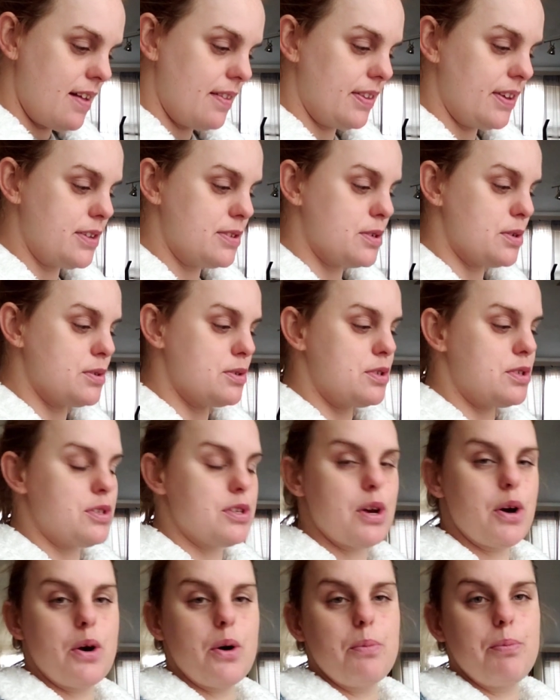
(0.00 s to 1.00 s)
These are
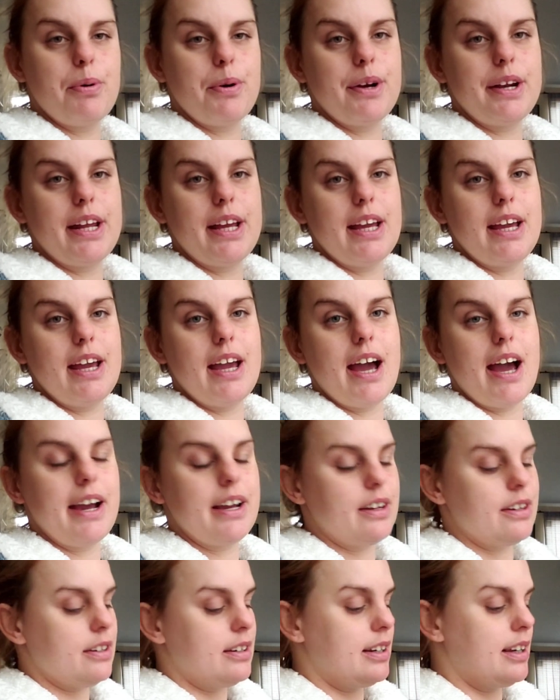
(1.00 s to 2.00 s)
so pretty. I
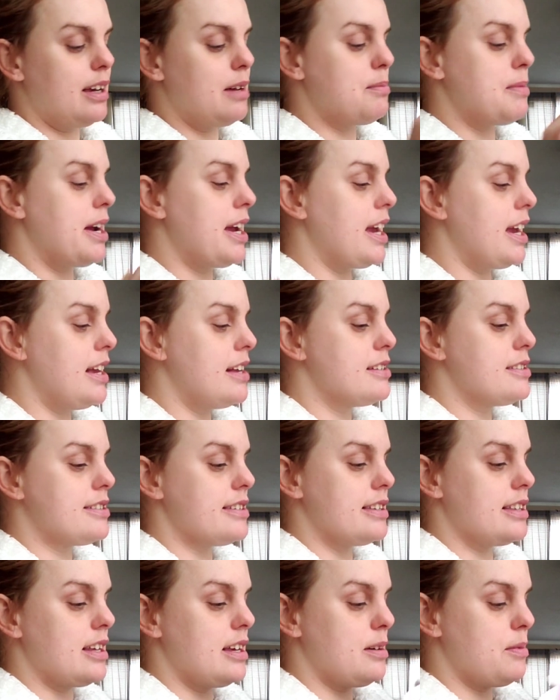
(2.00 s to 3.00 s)
couldn't get my hands
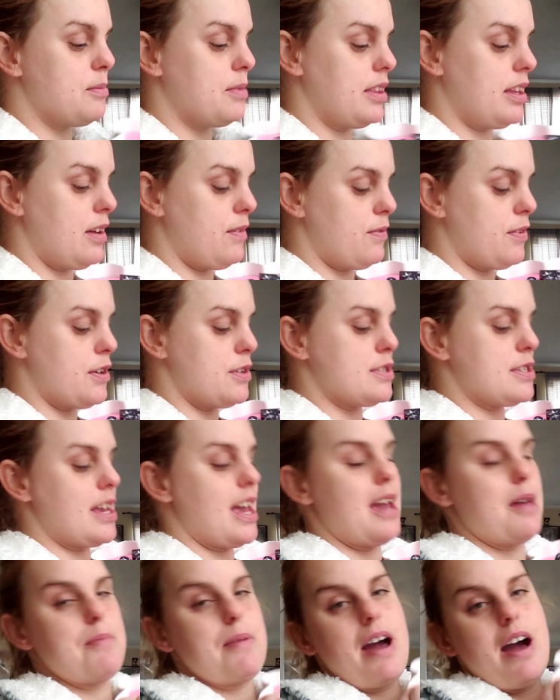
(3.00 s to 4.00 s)
on them when they first
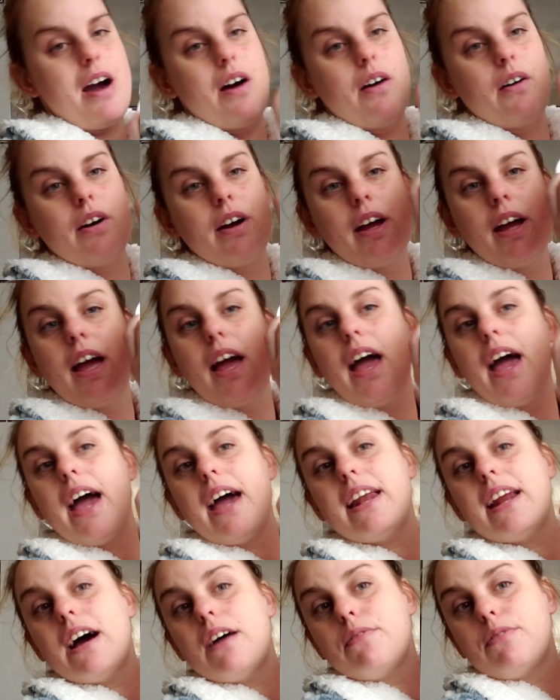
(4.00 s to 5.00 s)
came out,
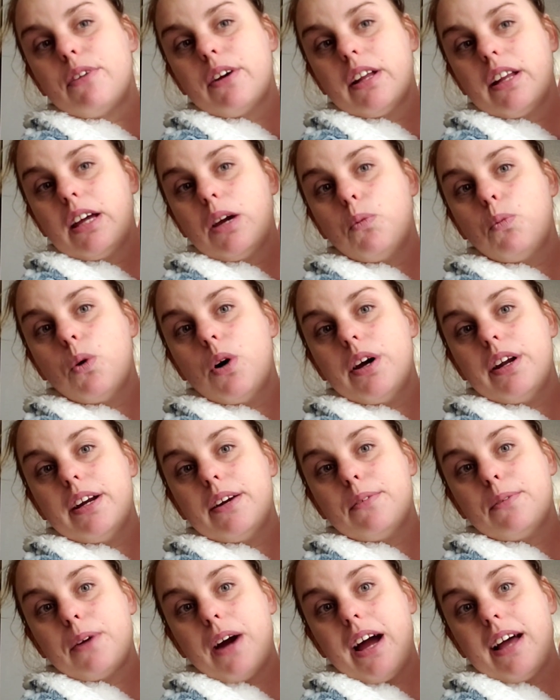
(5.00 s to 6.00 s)
and I've really
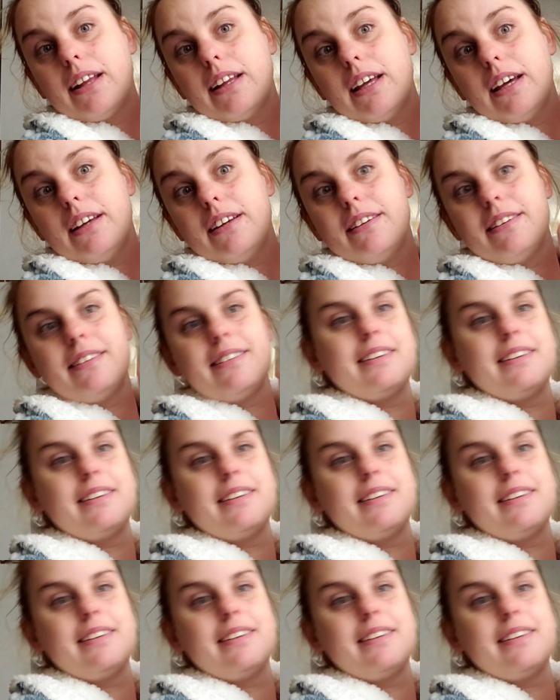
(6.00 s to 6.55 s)
wanted Ryland.